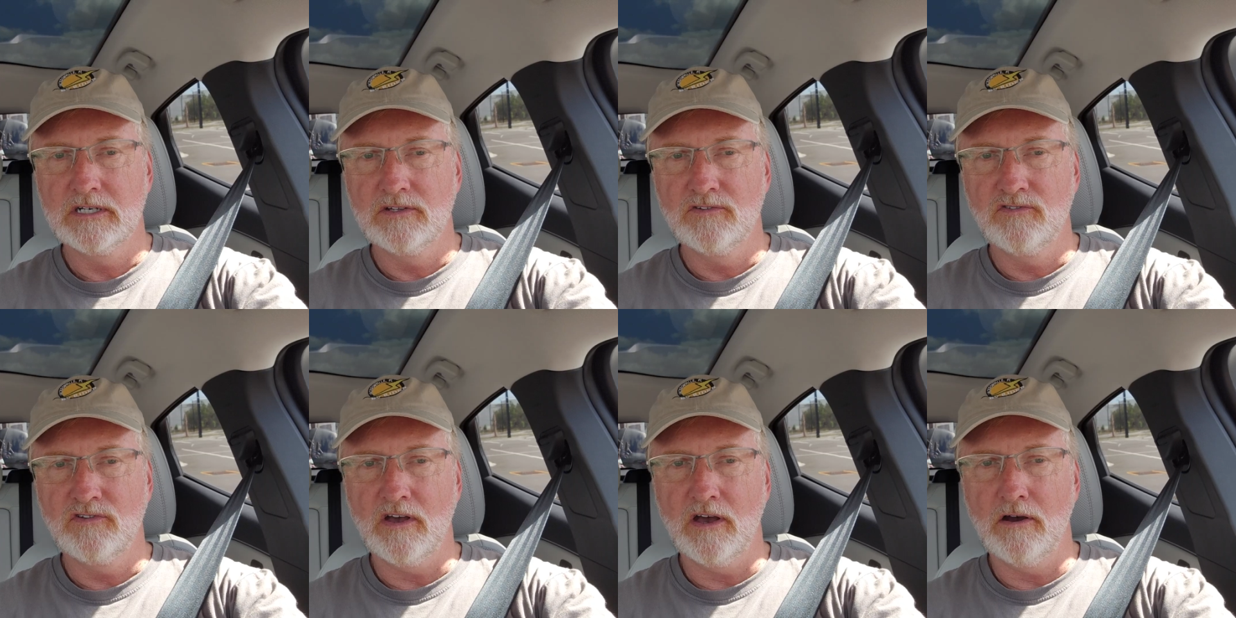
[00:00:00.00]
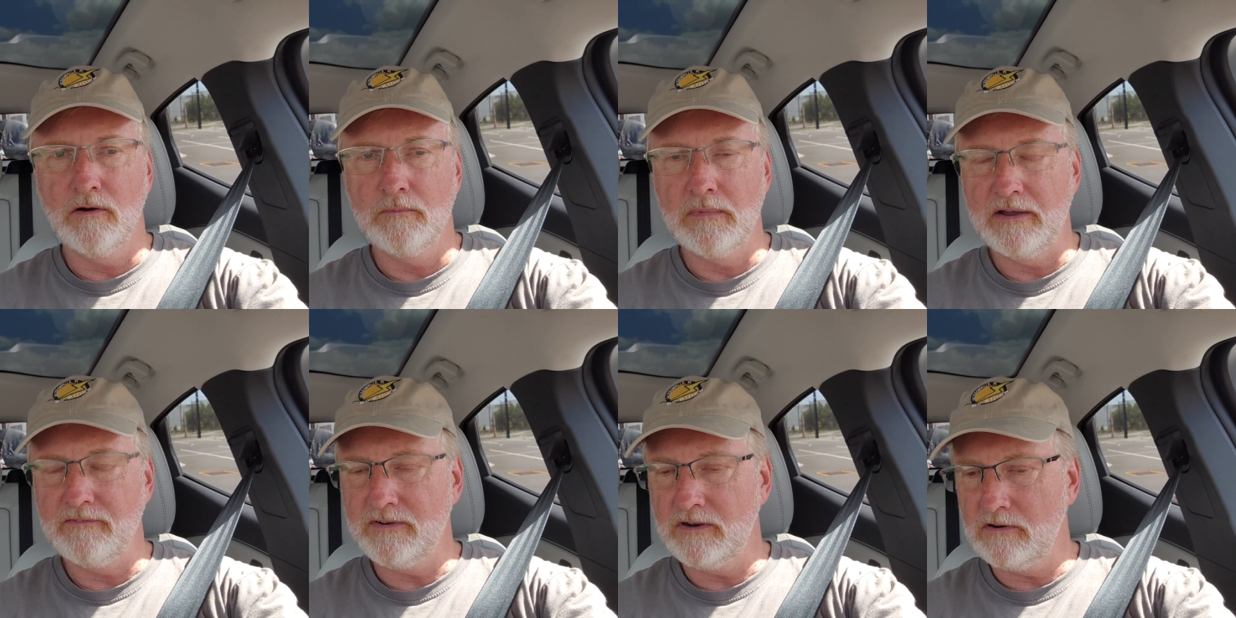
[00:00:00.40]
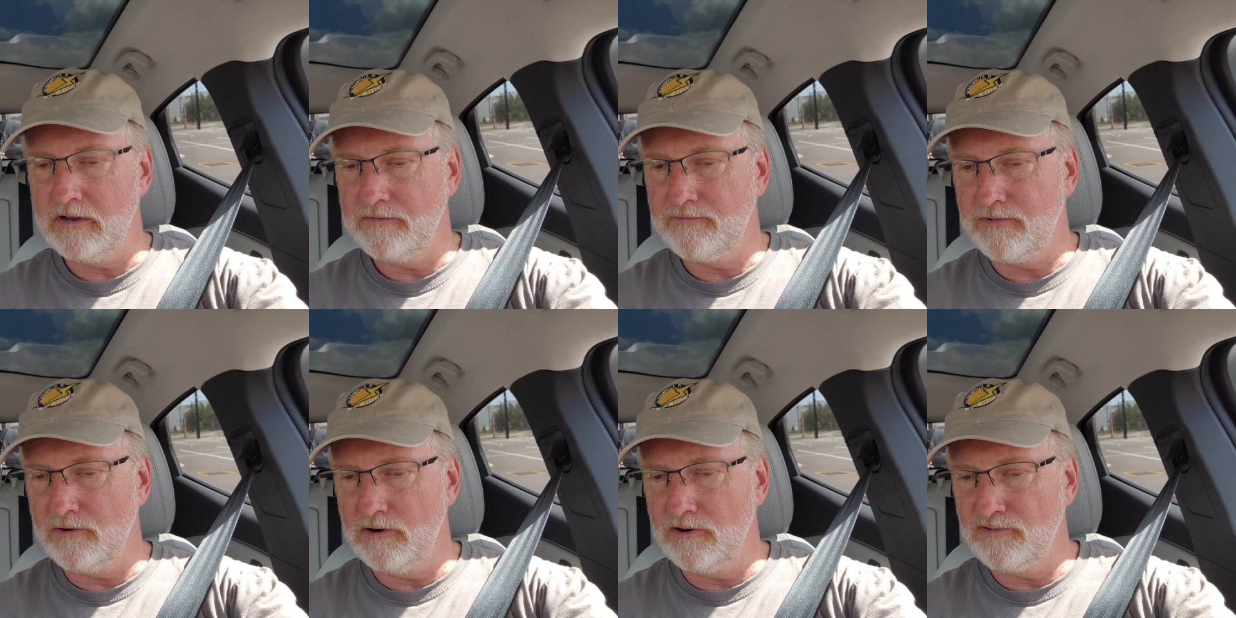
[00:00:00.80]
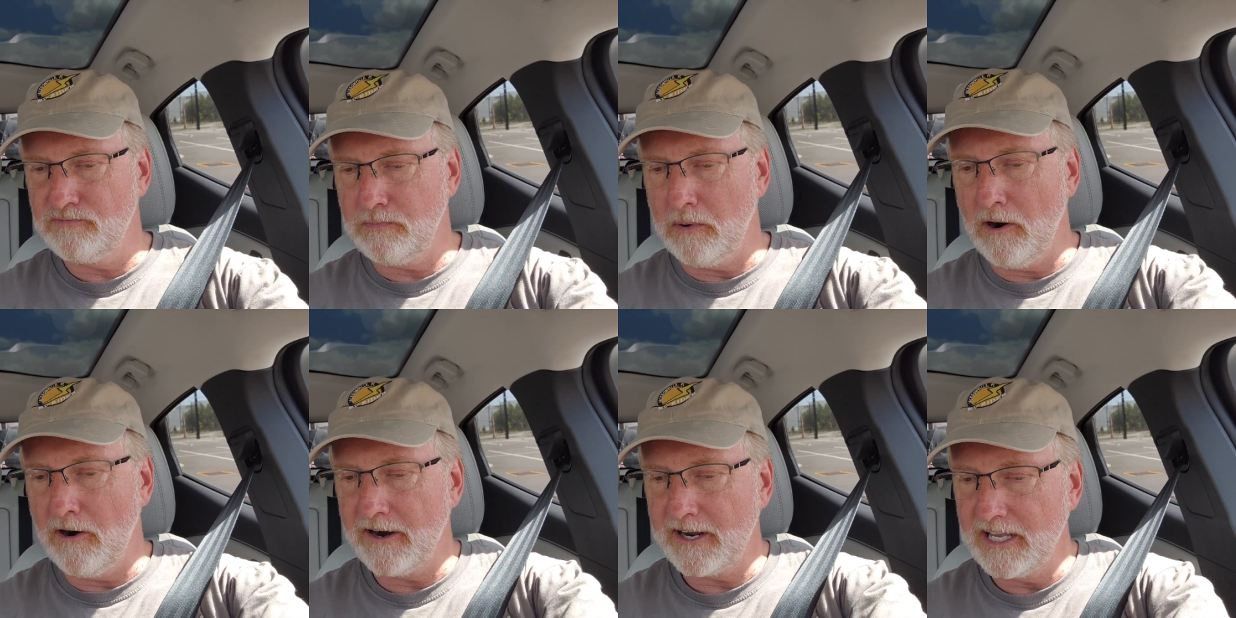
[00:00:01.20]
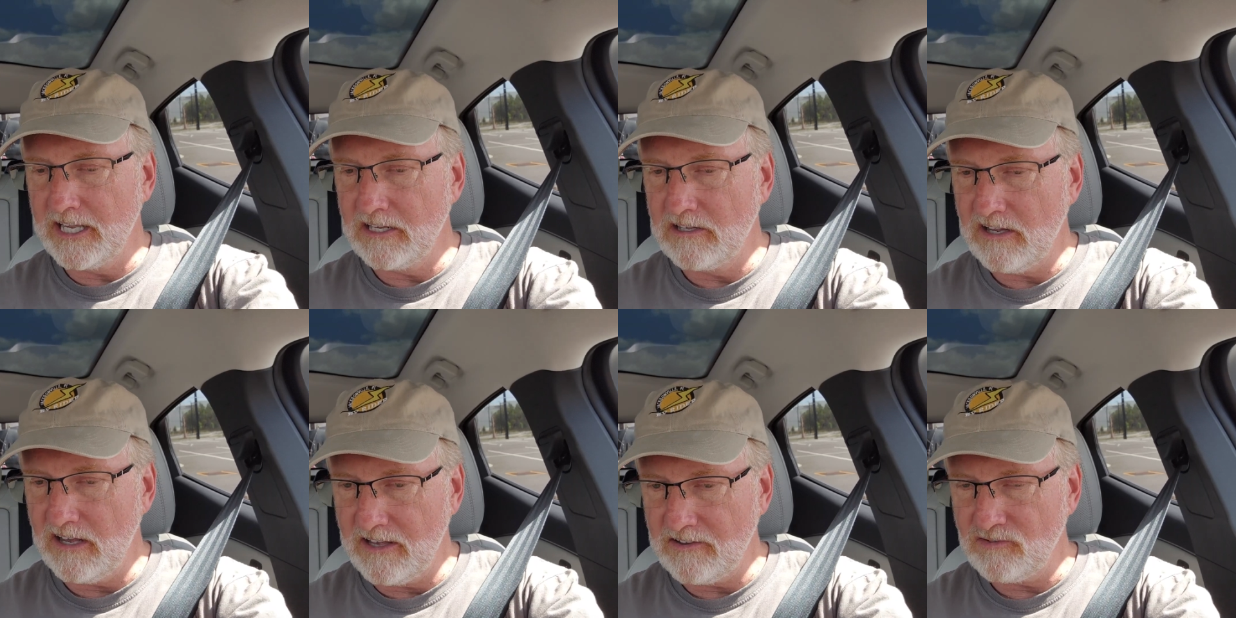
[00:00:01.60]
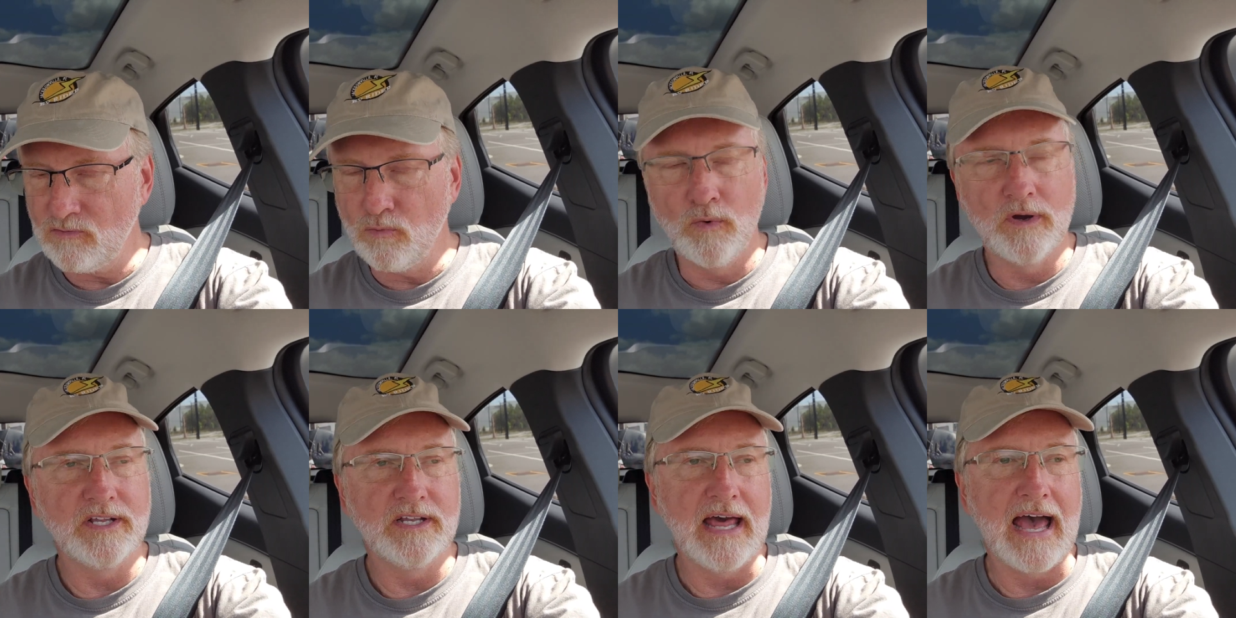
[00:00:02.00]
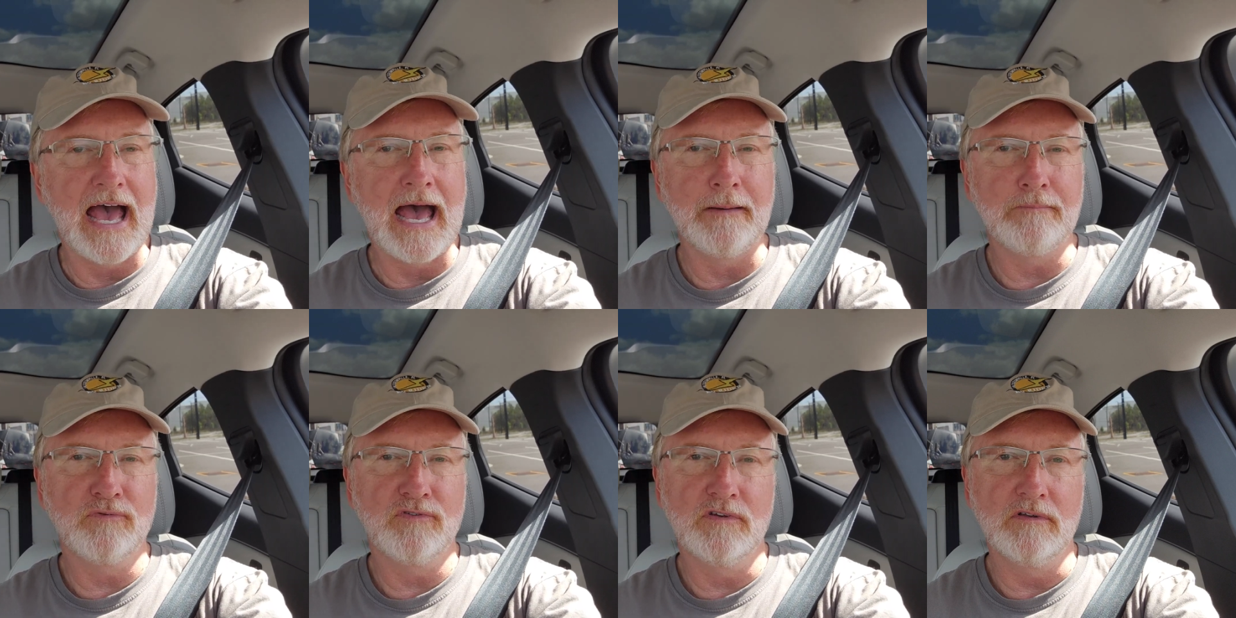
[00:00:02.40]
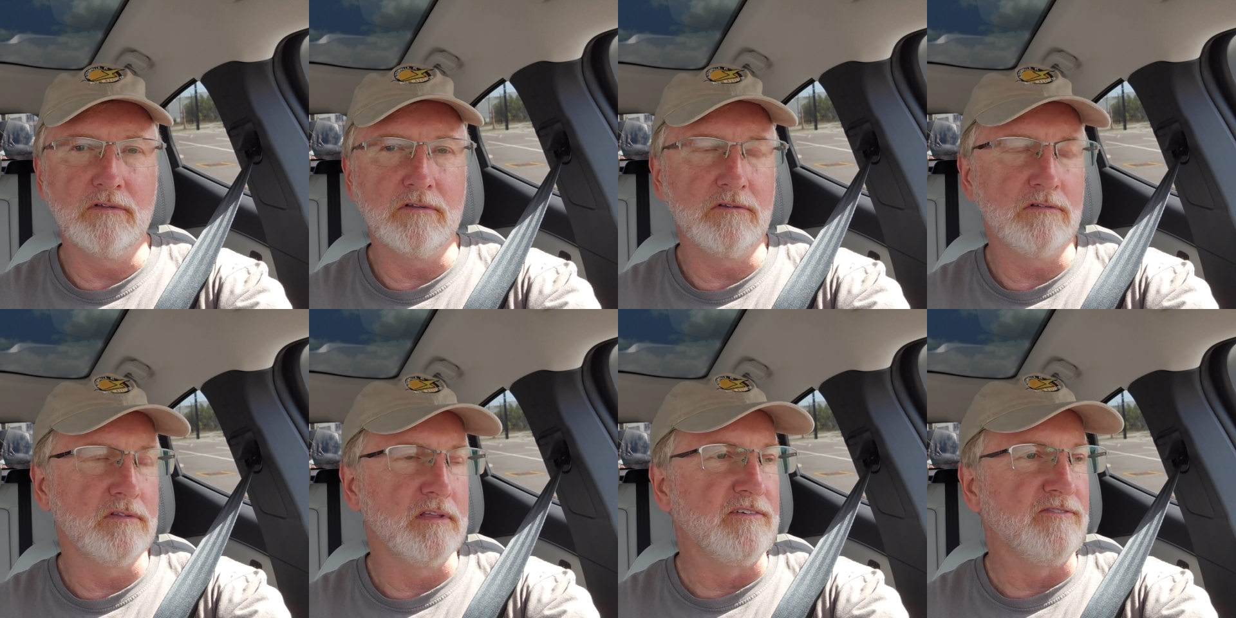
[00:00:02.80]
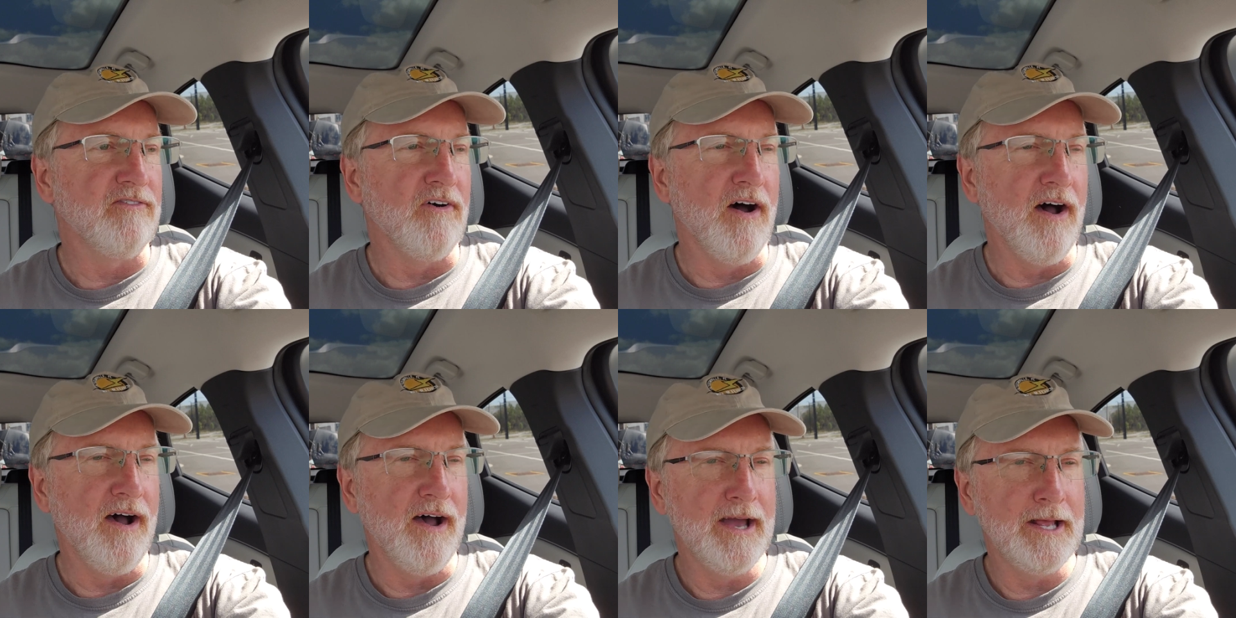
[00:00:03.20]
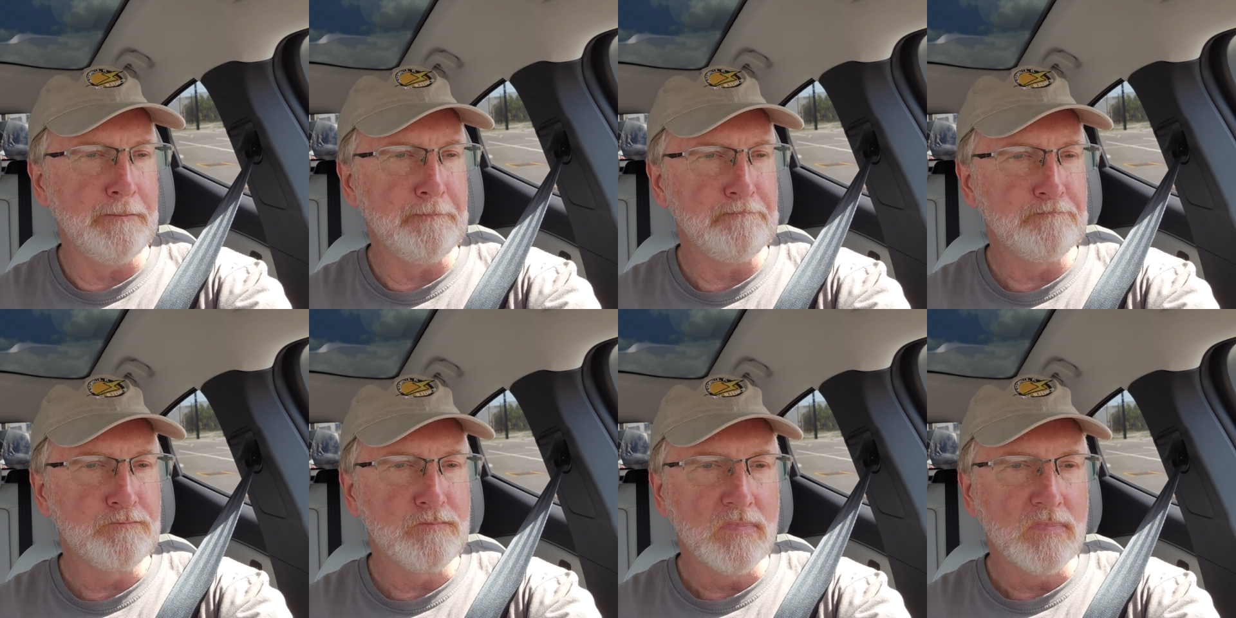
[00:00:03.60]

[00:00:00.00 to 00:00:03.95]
So my very first parking test went absolutely fine.